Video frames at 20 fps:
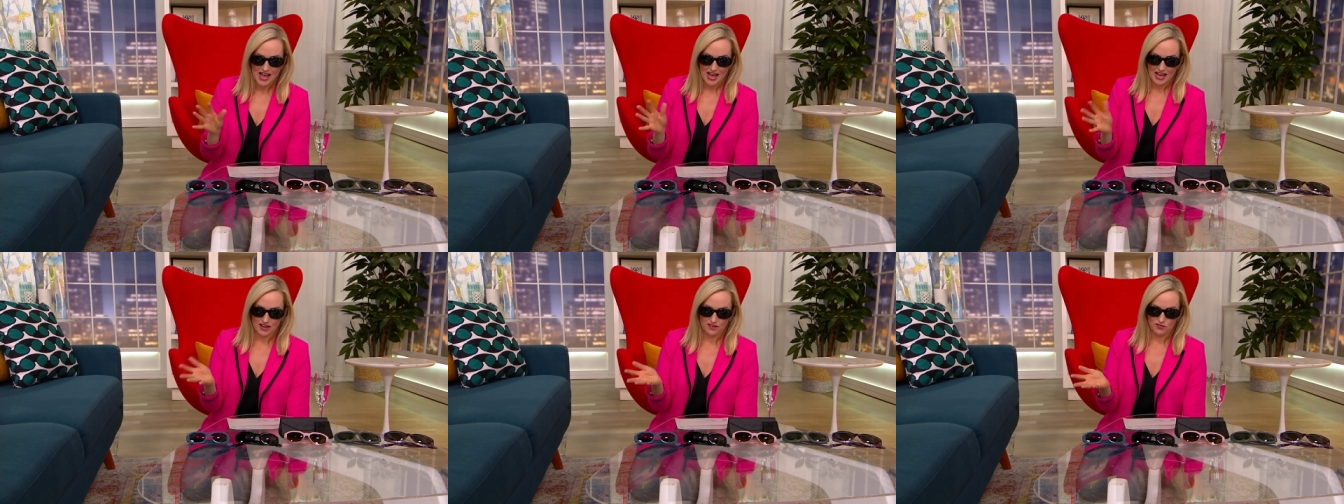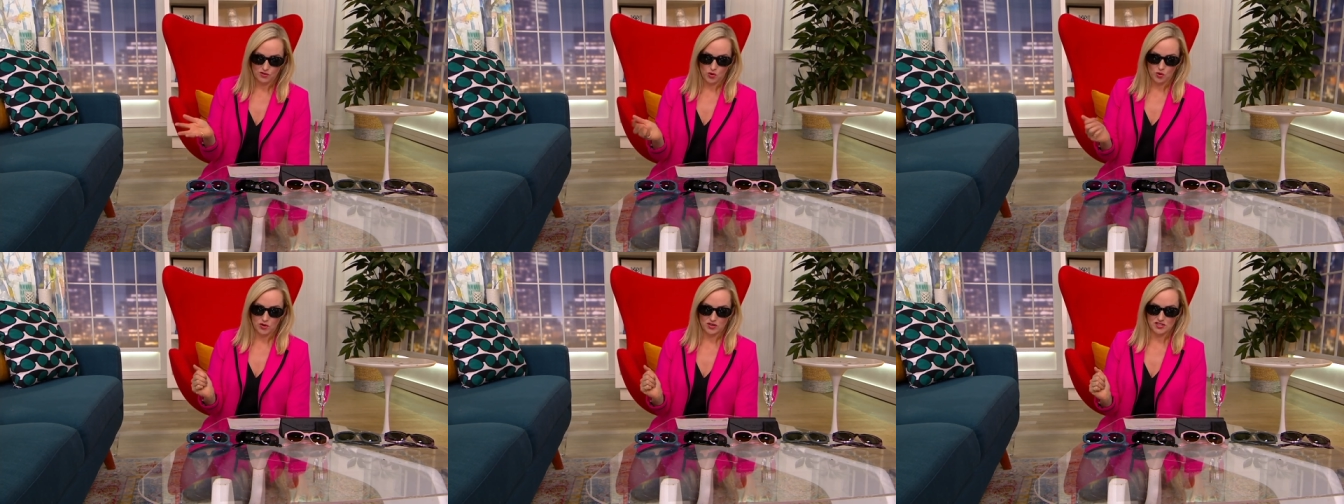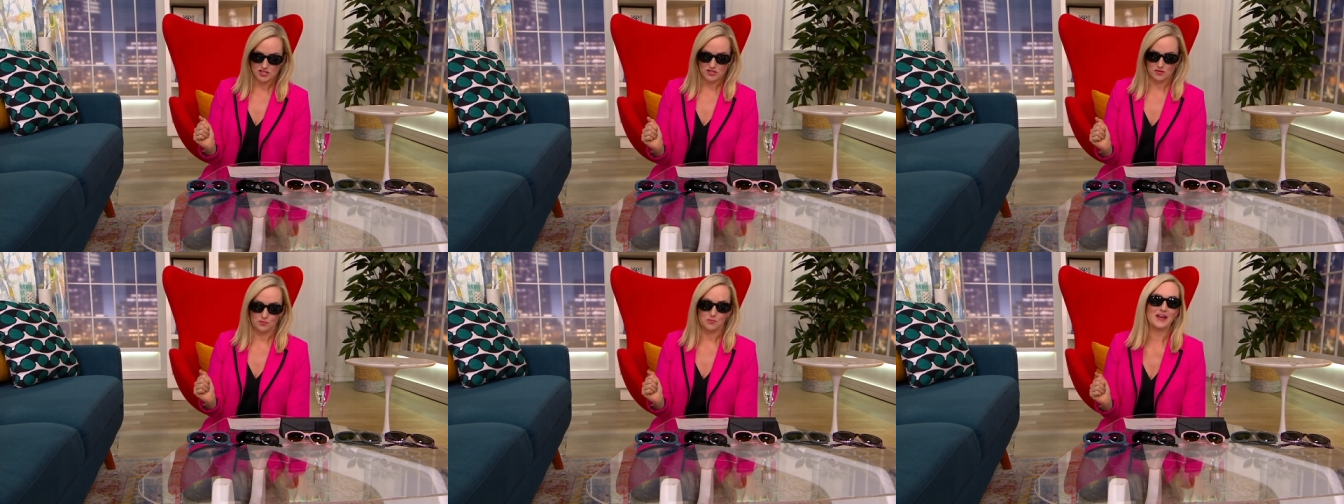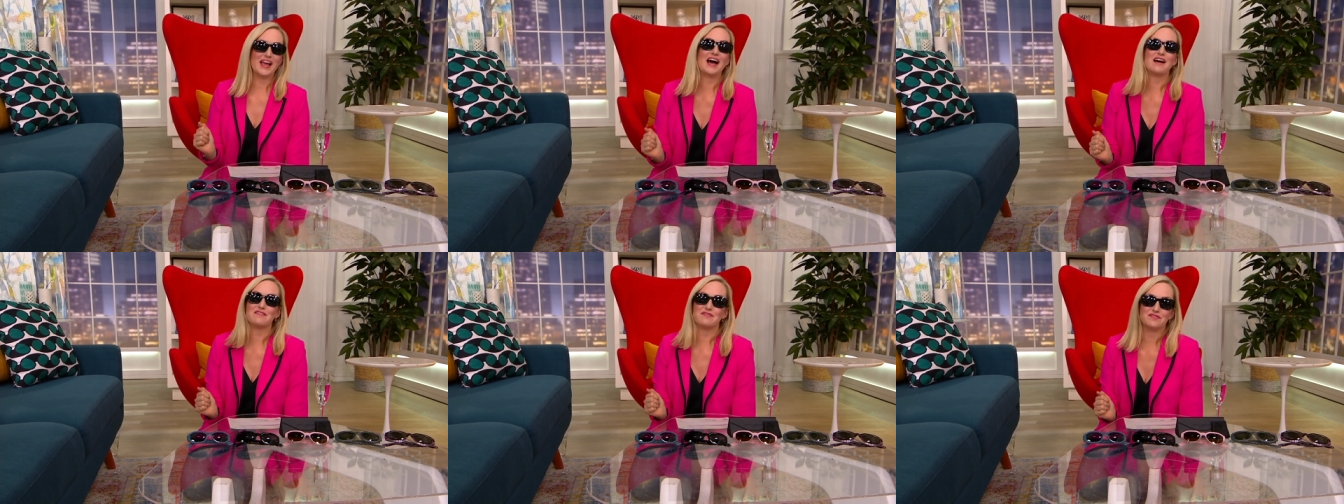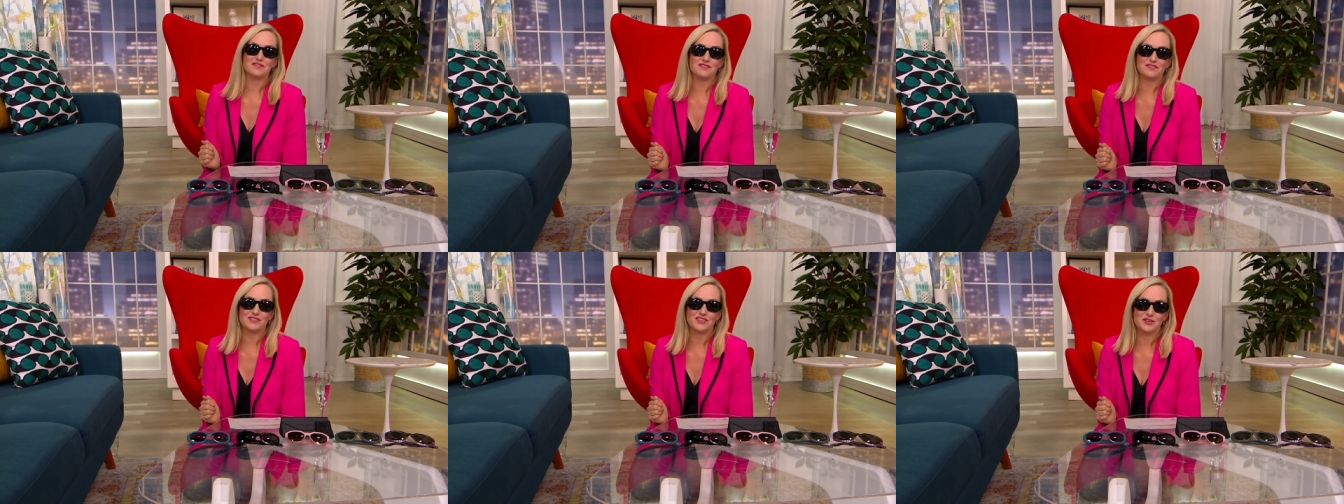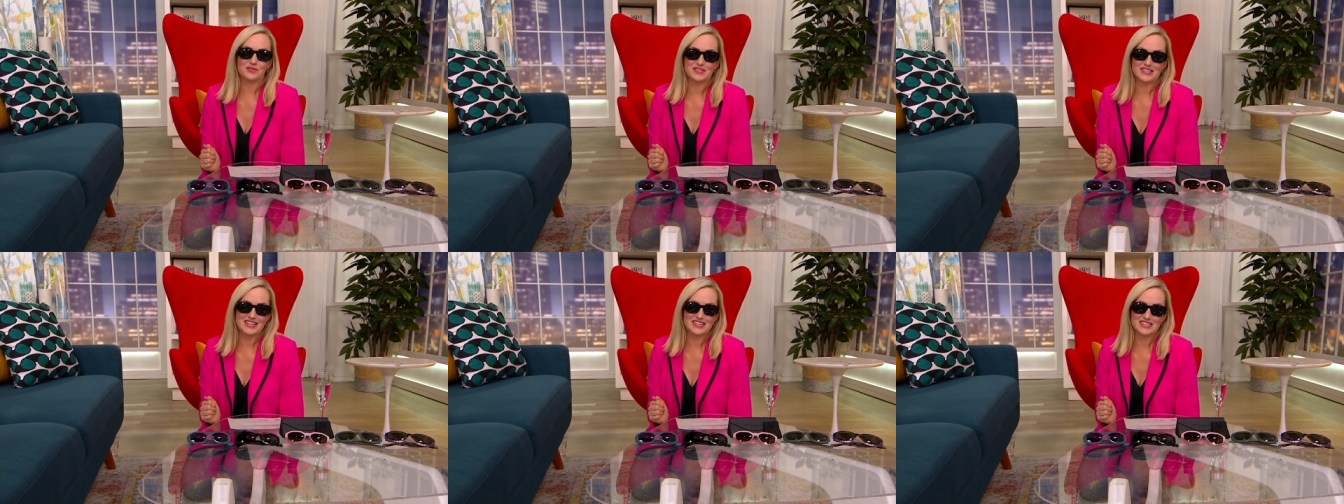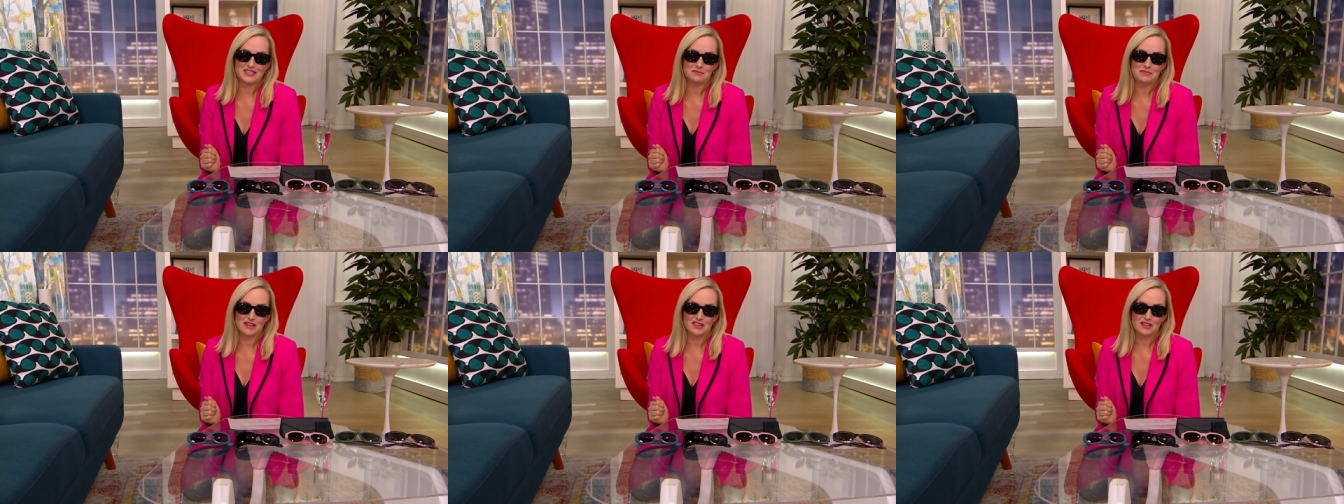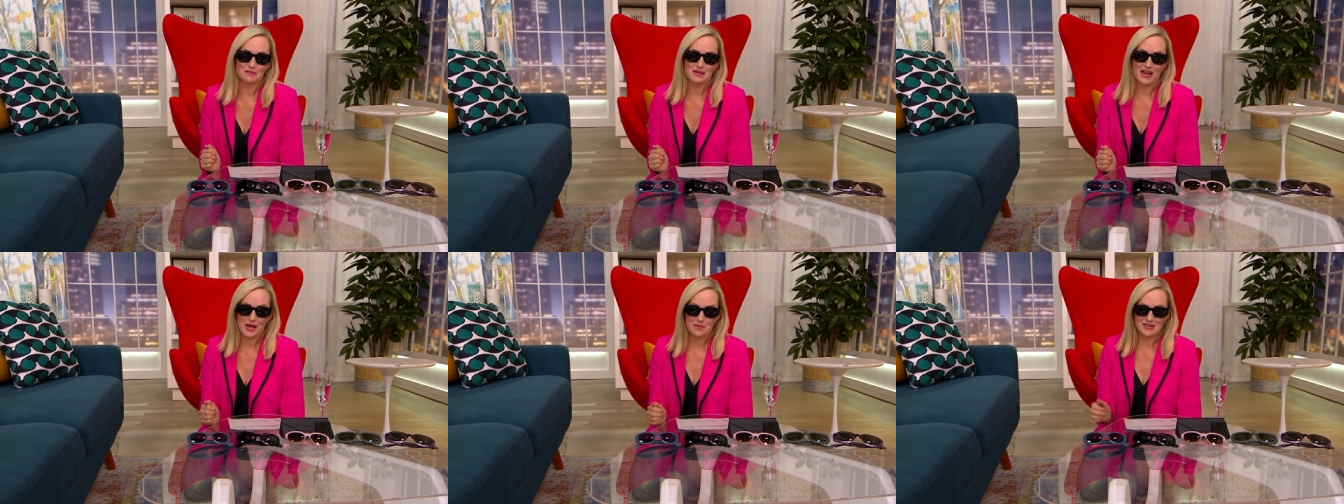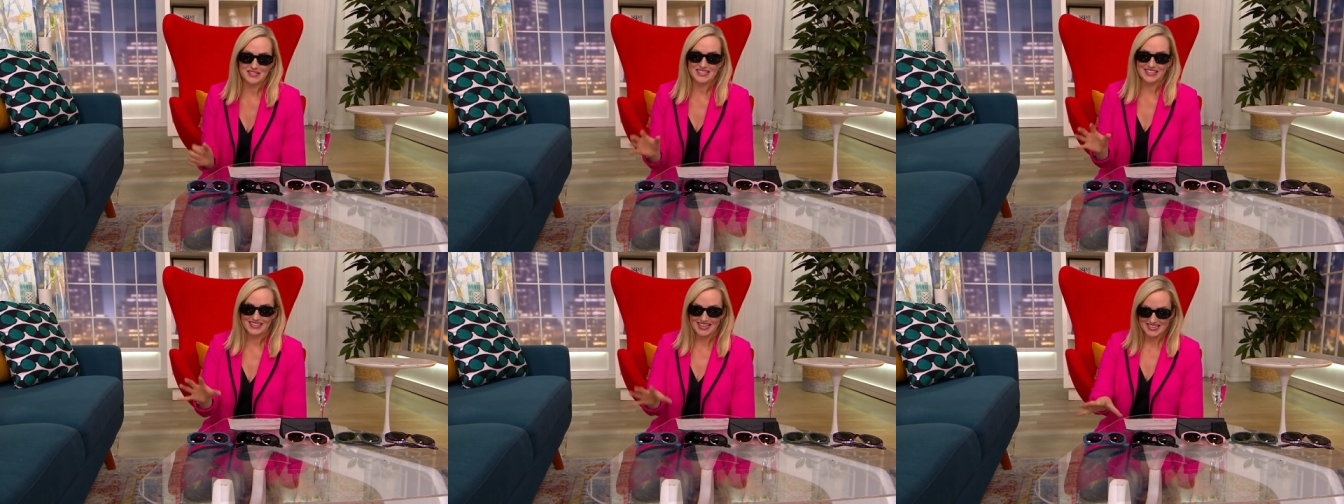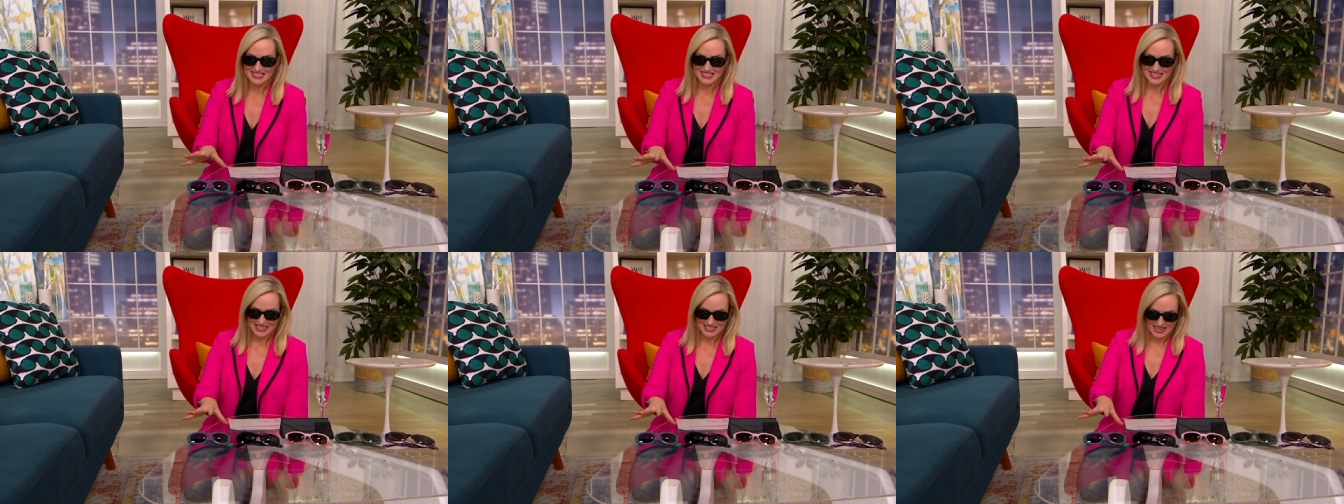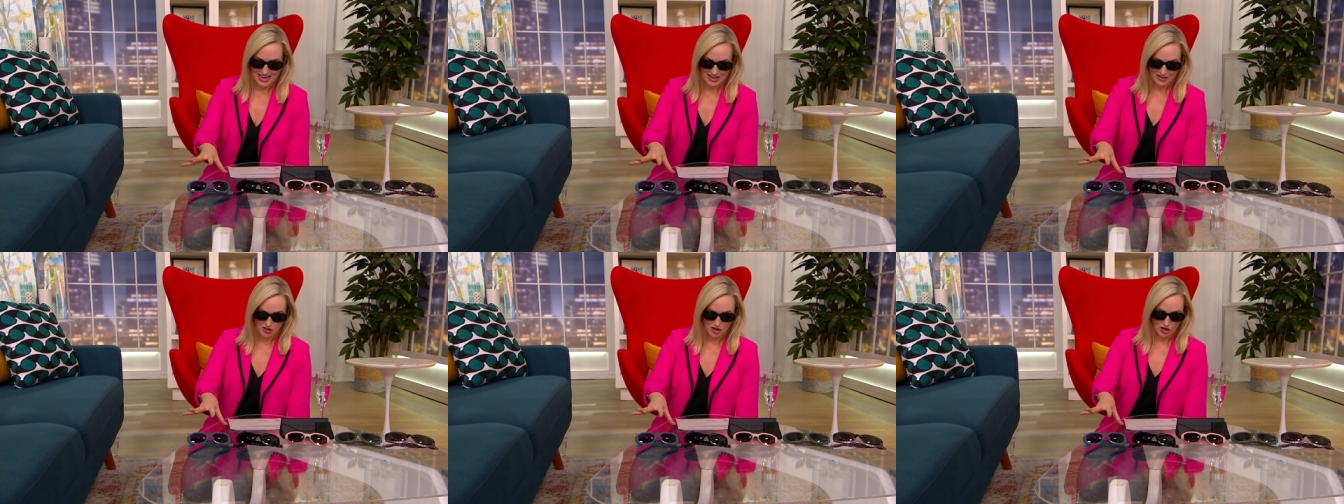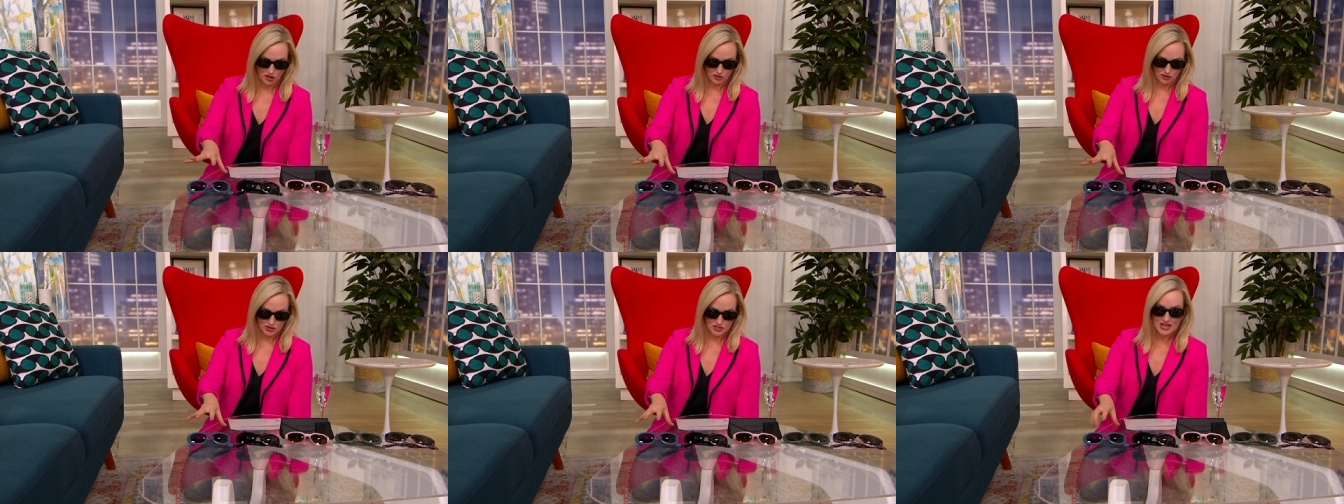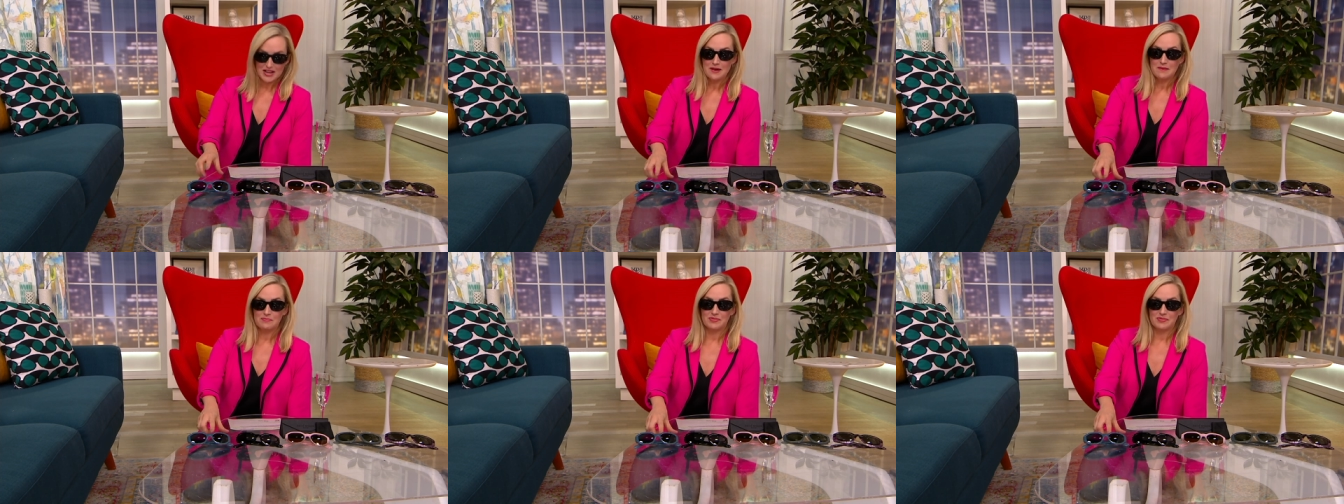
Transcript: And of course, we have those easy monthly payments, less than $10.